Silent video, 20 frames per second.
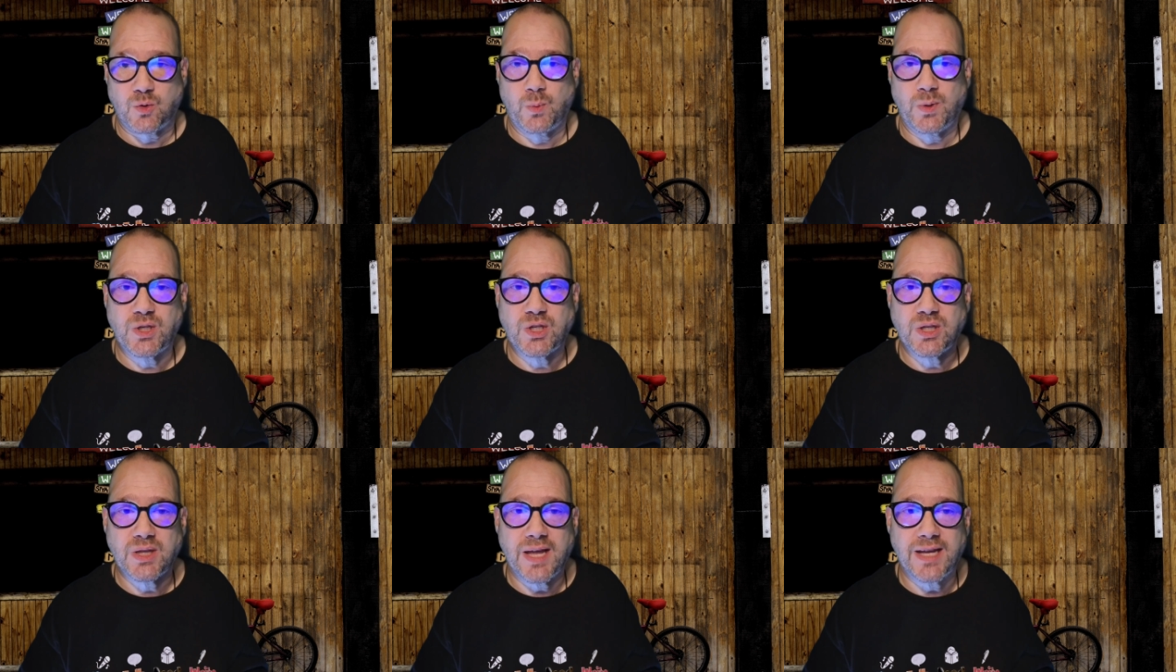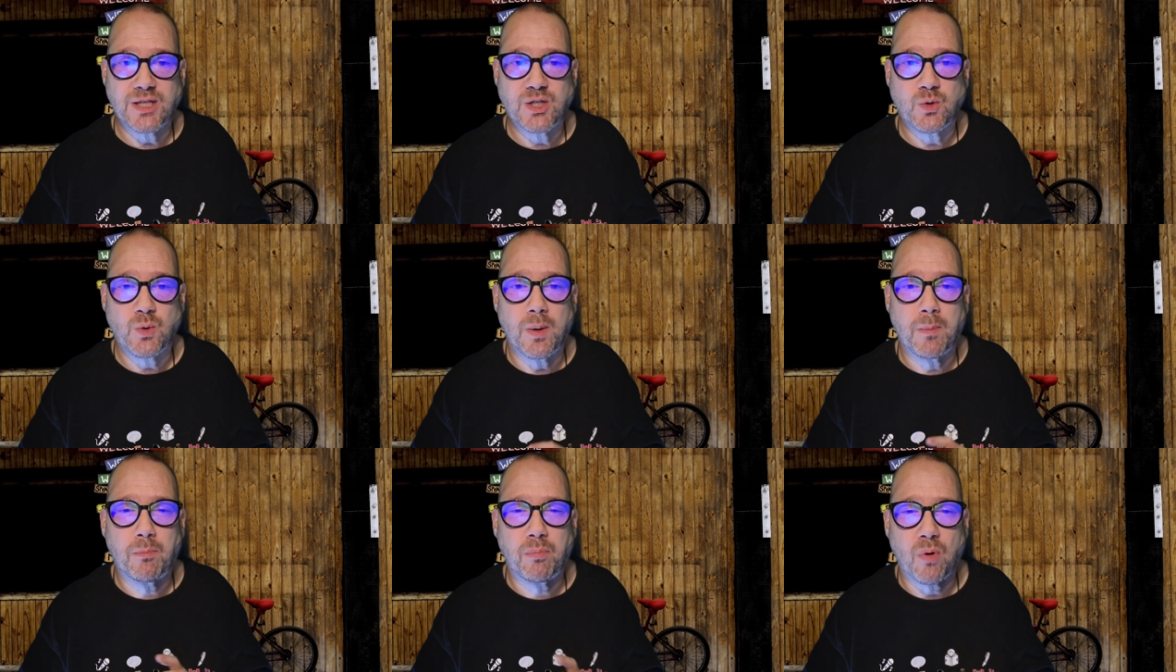which led
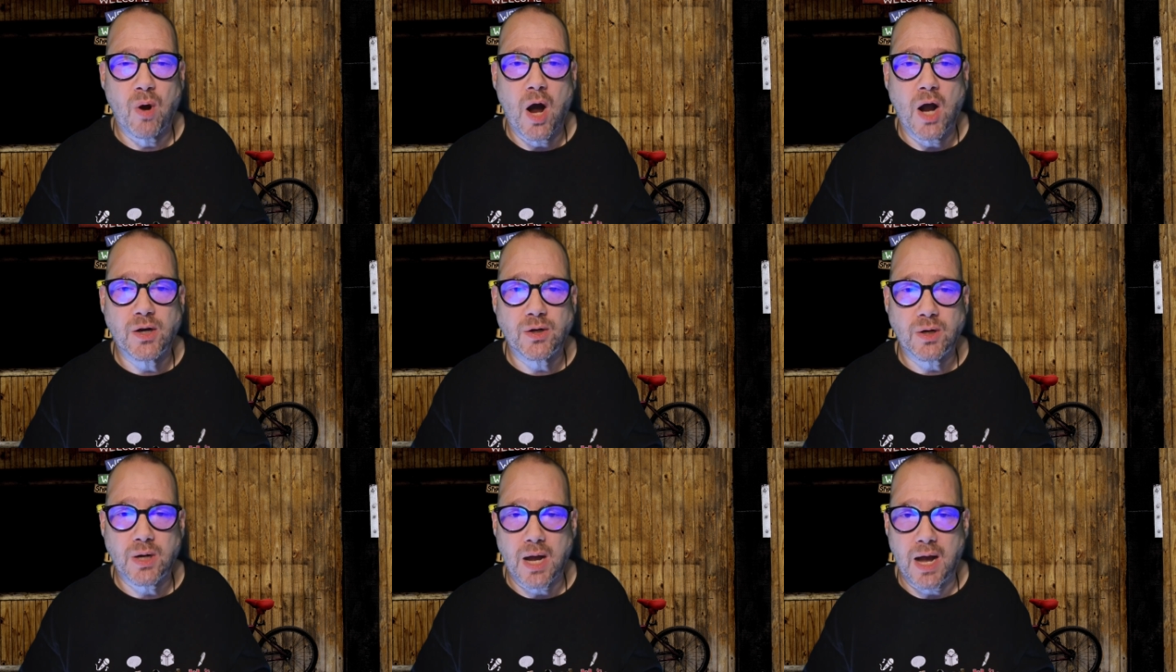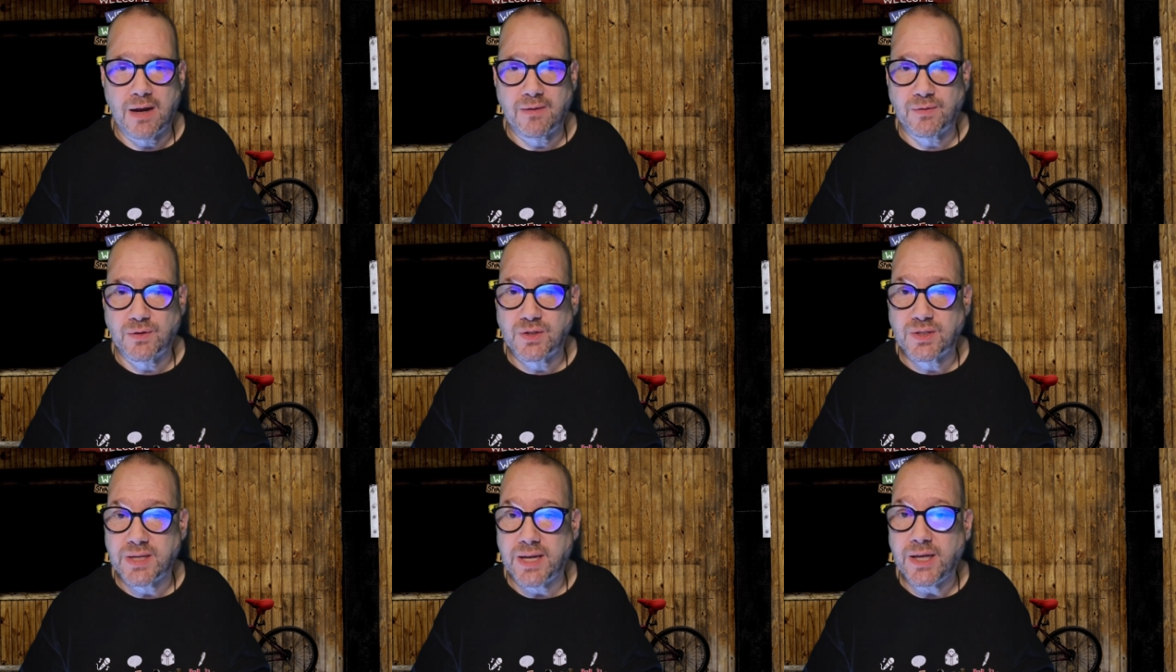to a broader
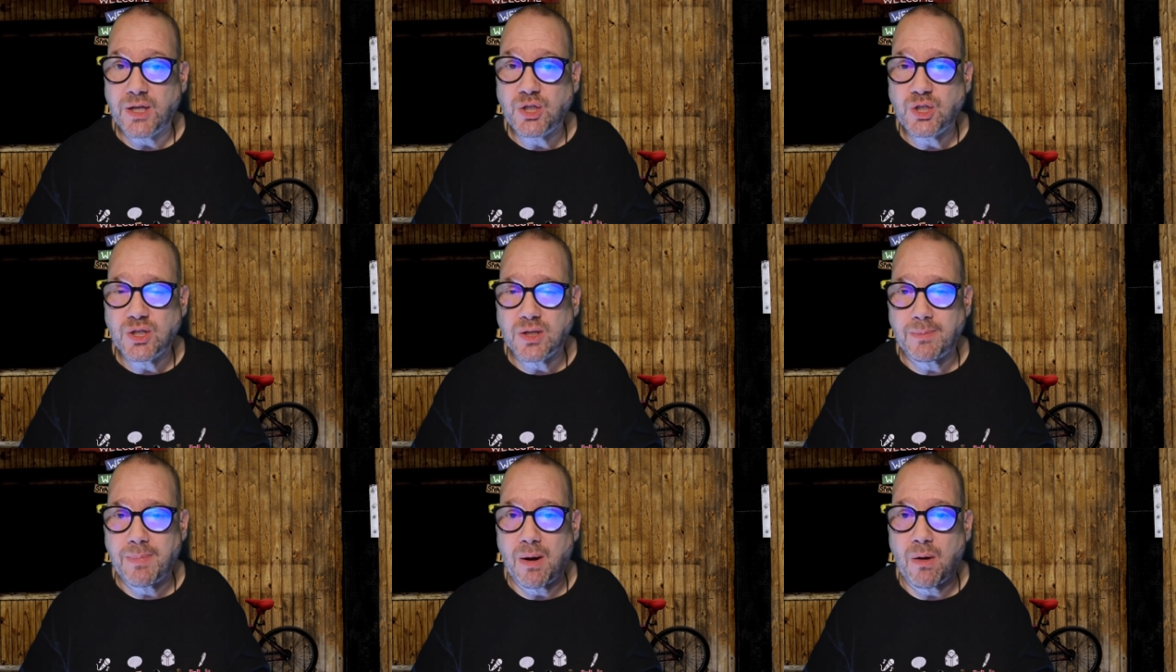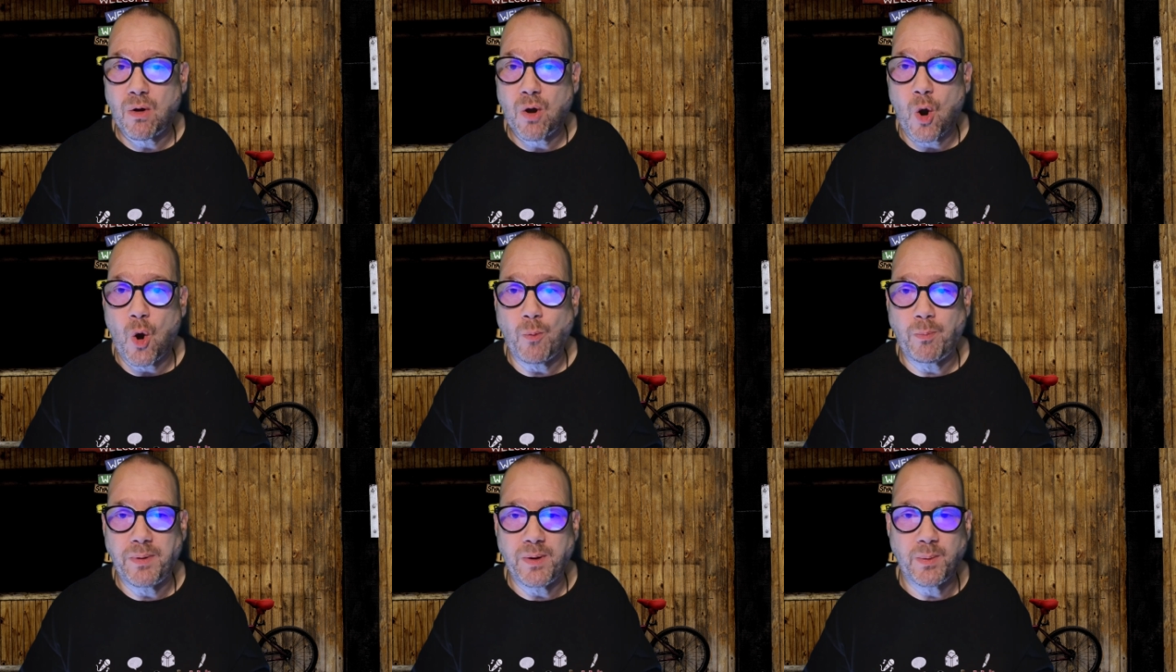conversation about
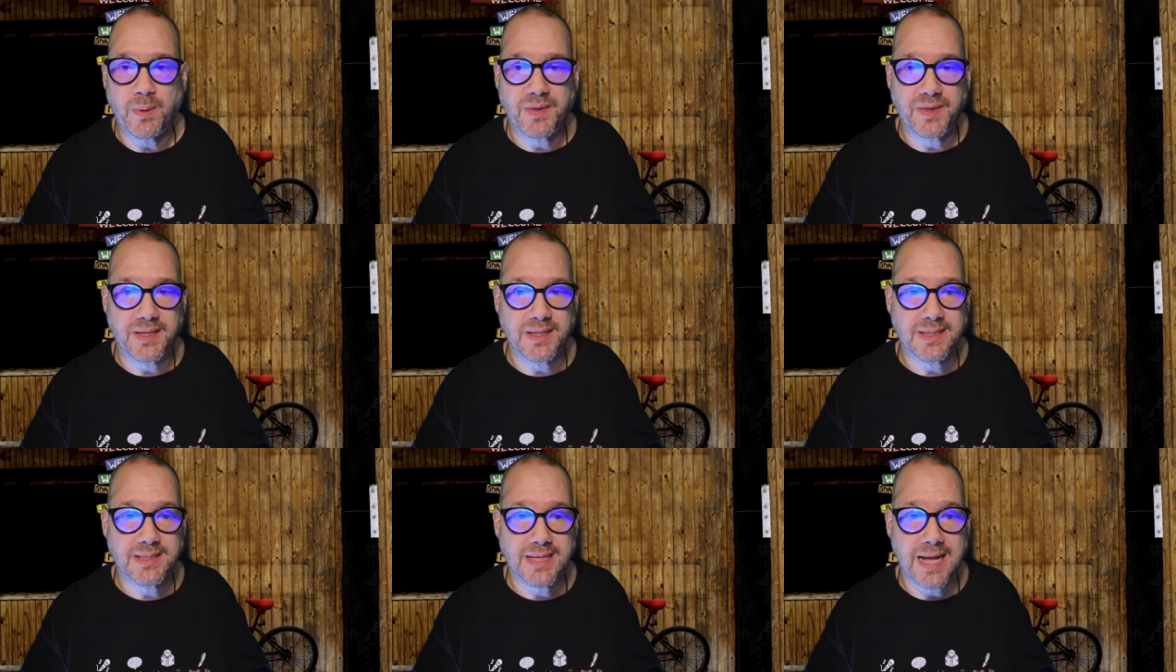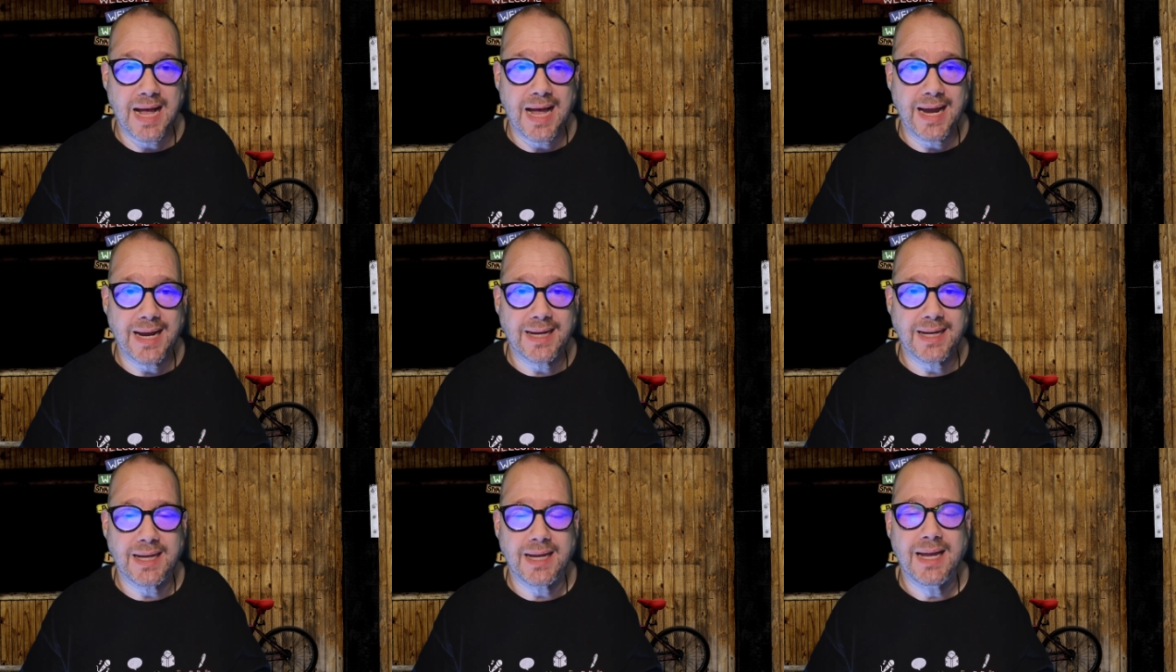coping with
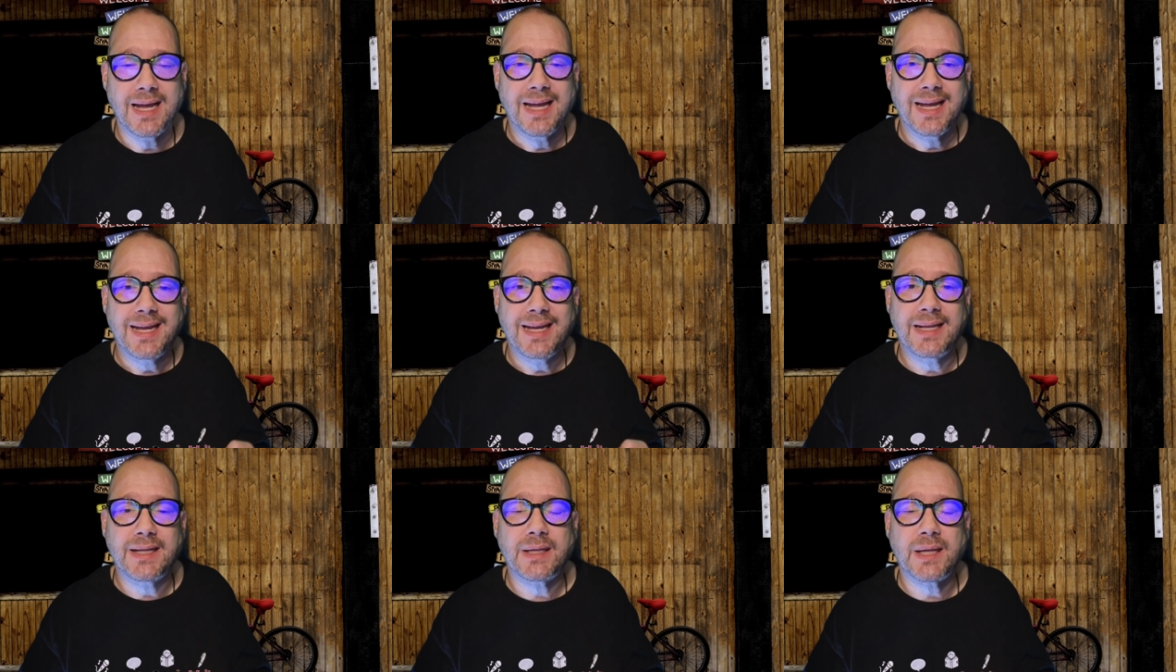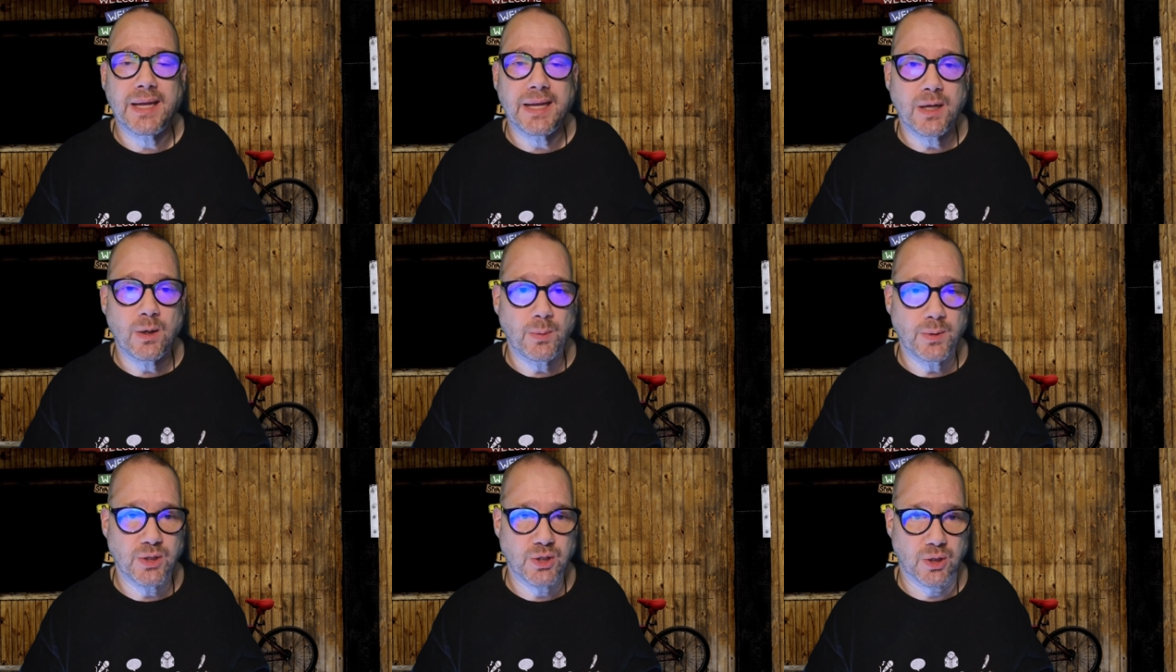anxiety in
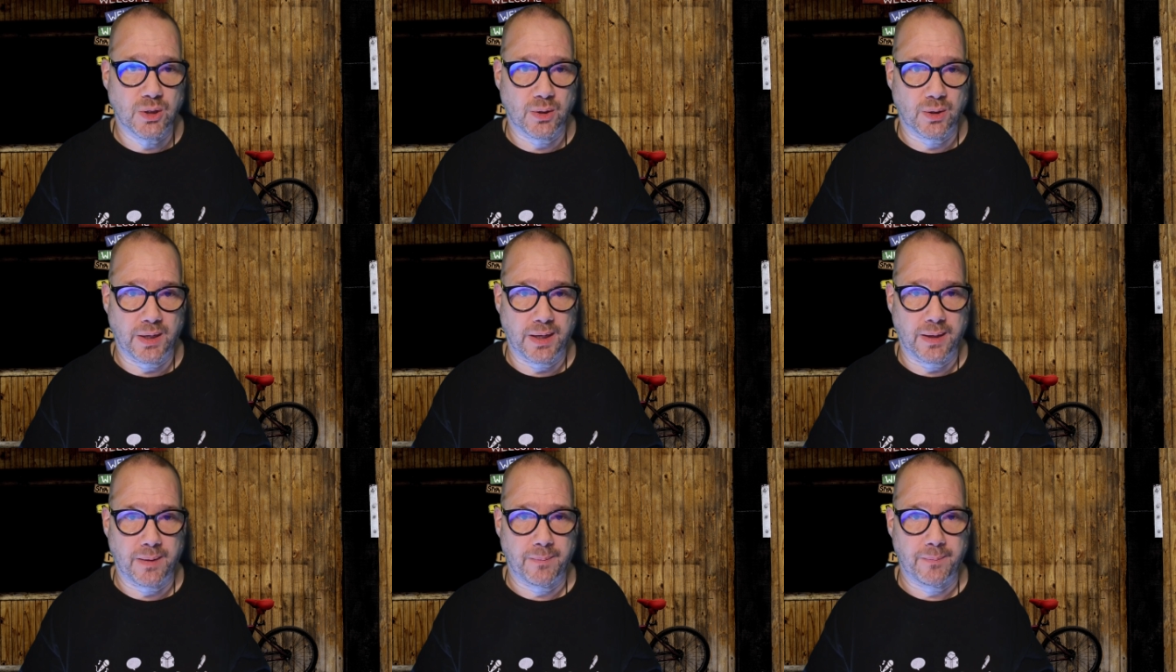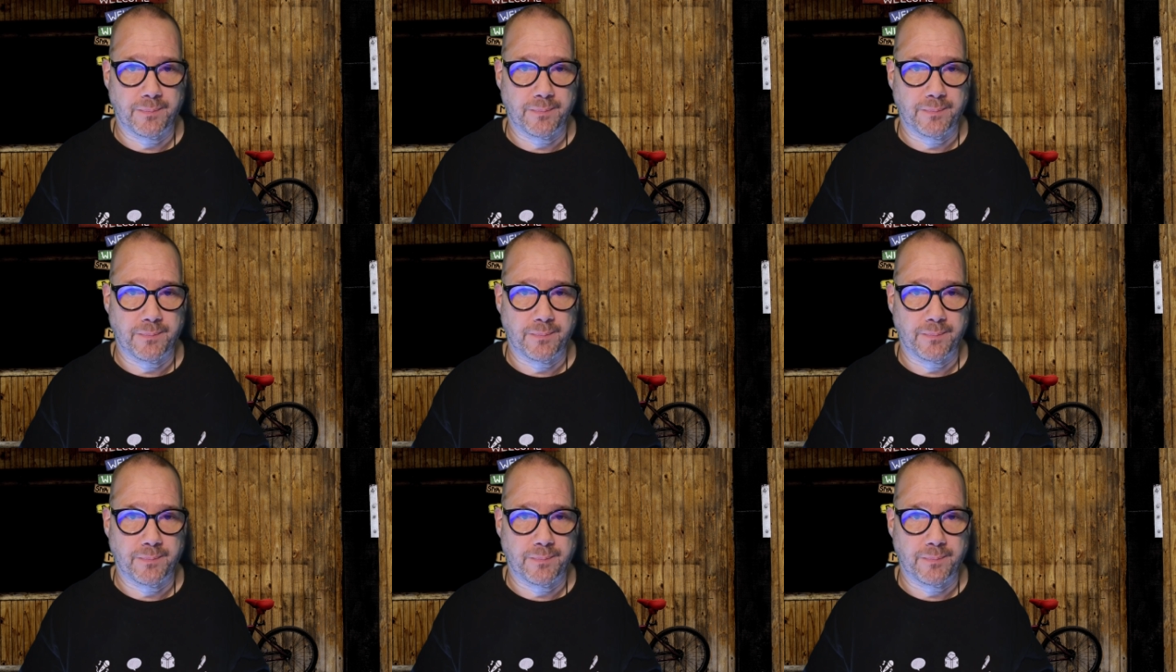language learning.